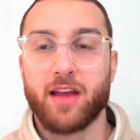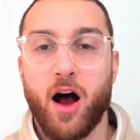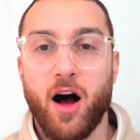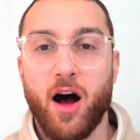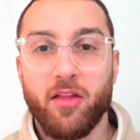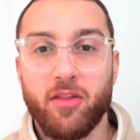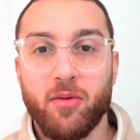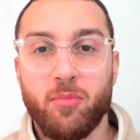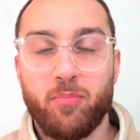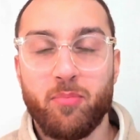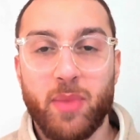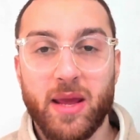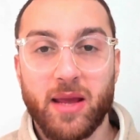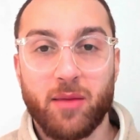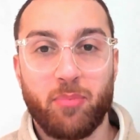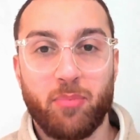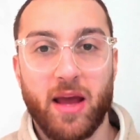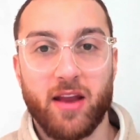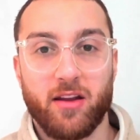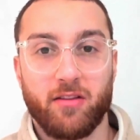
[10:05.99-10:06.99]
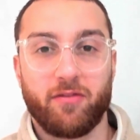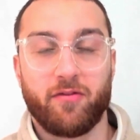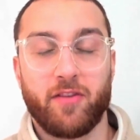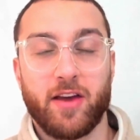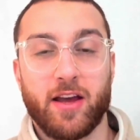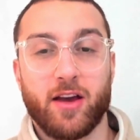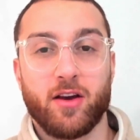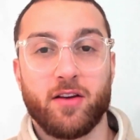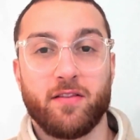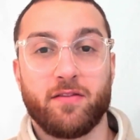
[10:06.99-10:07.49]
Other big
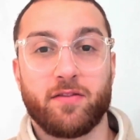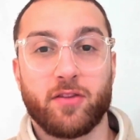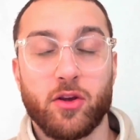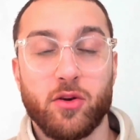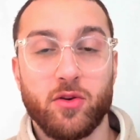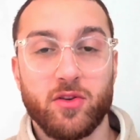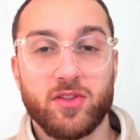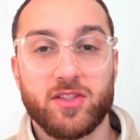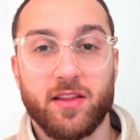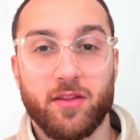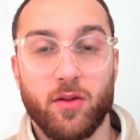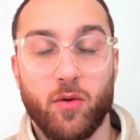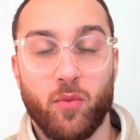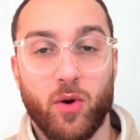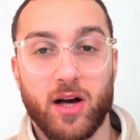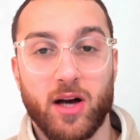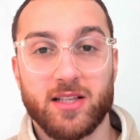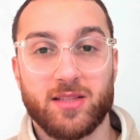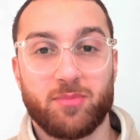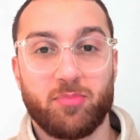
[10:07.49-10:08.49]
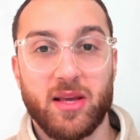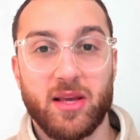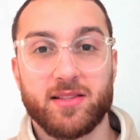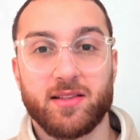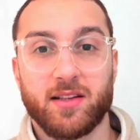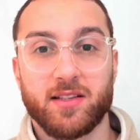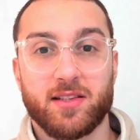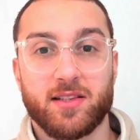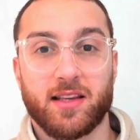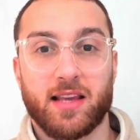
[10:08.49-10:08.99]
benefit of using the Wise
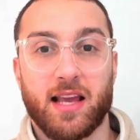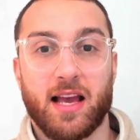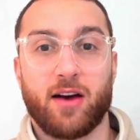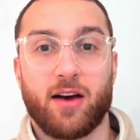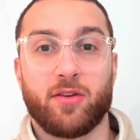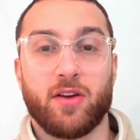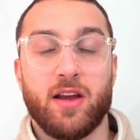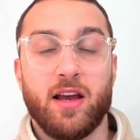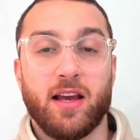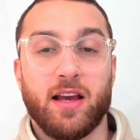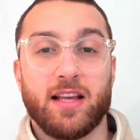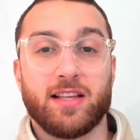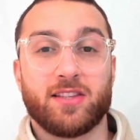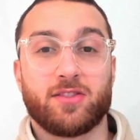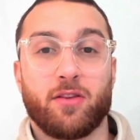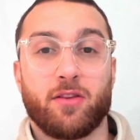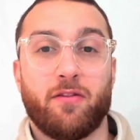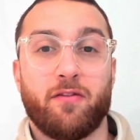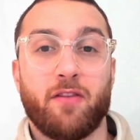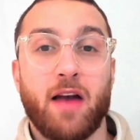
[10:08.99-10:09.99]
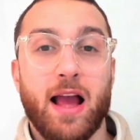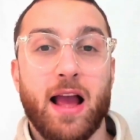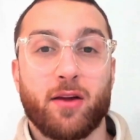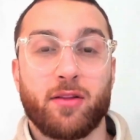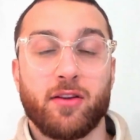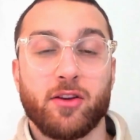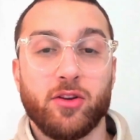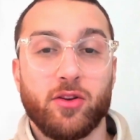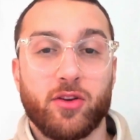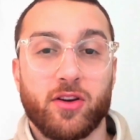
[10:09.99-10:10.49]
Business account is the fact
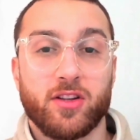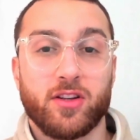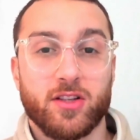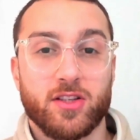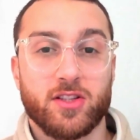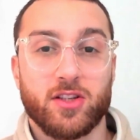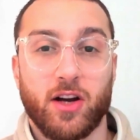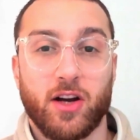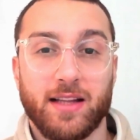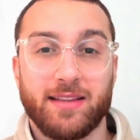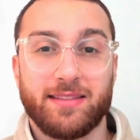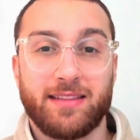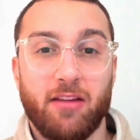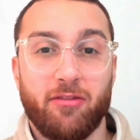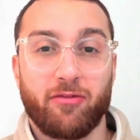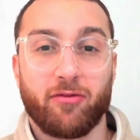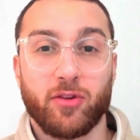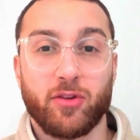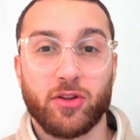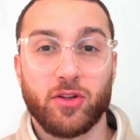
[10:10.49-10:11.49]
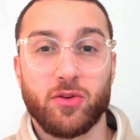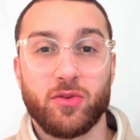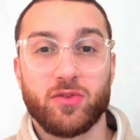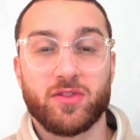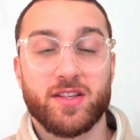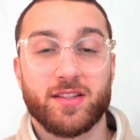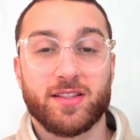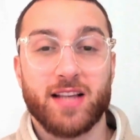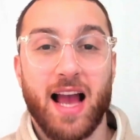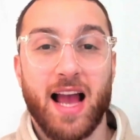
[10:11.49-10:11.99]
that you can assign different
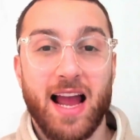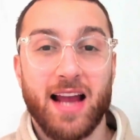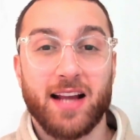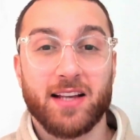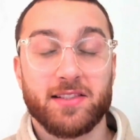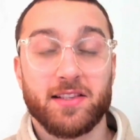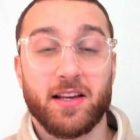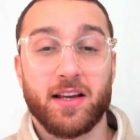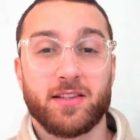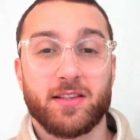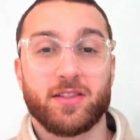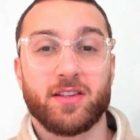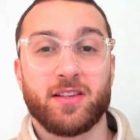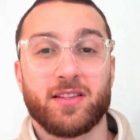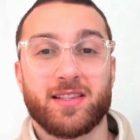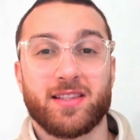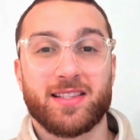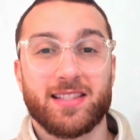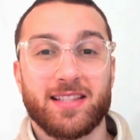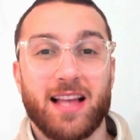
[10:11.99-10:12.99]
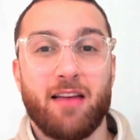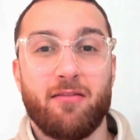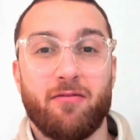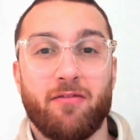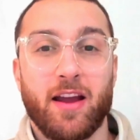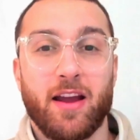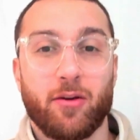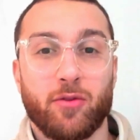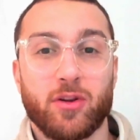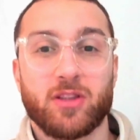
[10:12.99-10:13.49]
users access and set
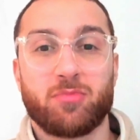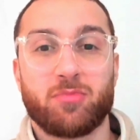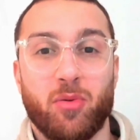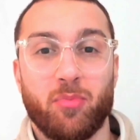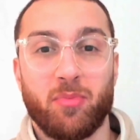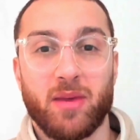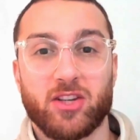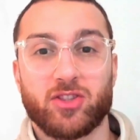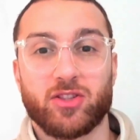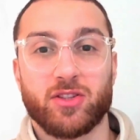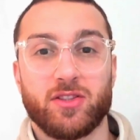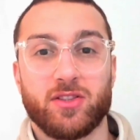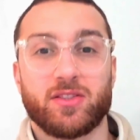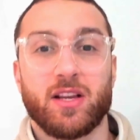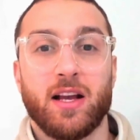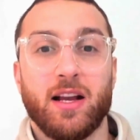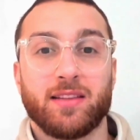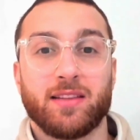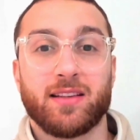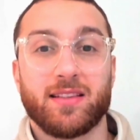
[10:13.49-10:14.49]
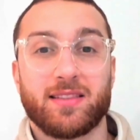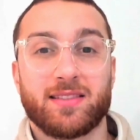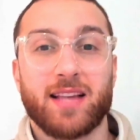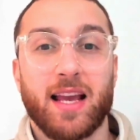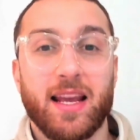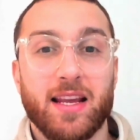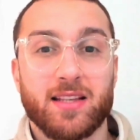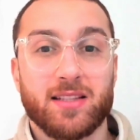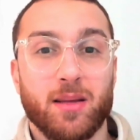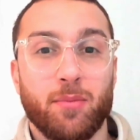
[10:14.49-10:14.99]
various permissions to
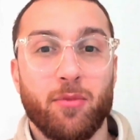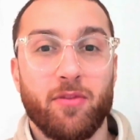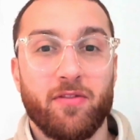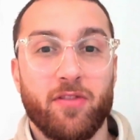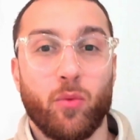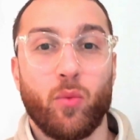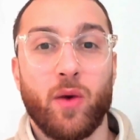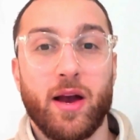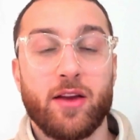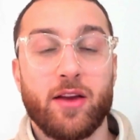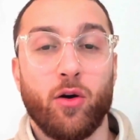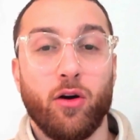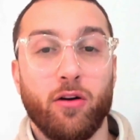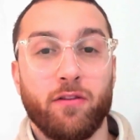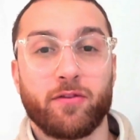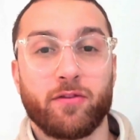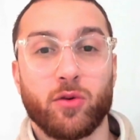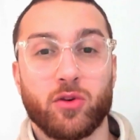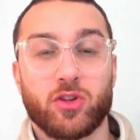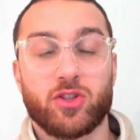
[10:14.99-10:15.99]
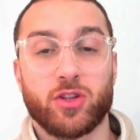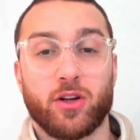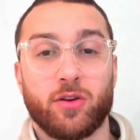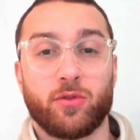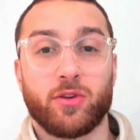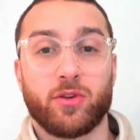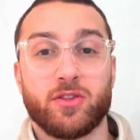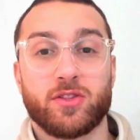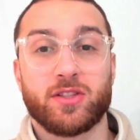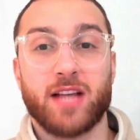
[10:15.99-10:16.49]
take some of the weight off your
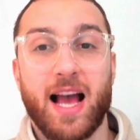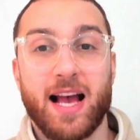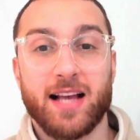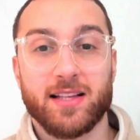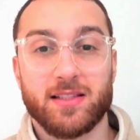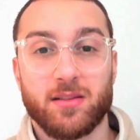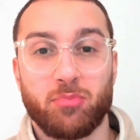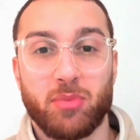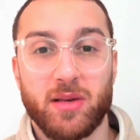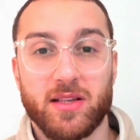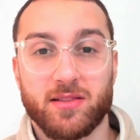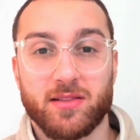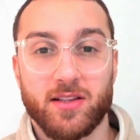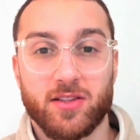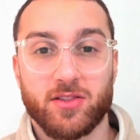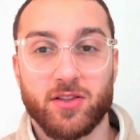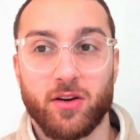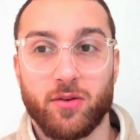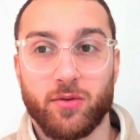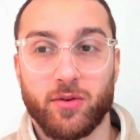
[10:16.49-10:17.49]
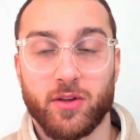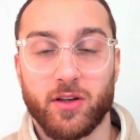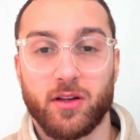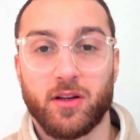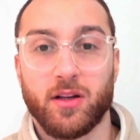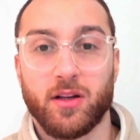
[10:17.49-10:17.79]
shoulders as a business owner.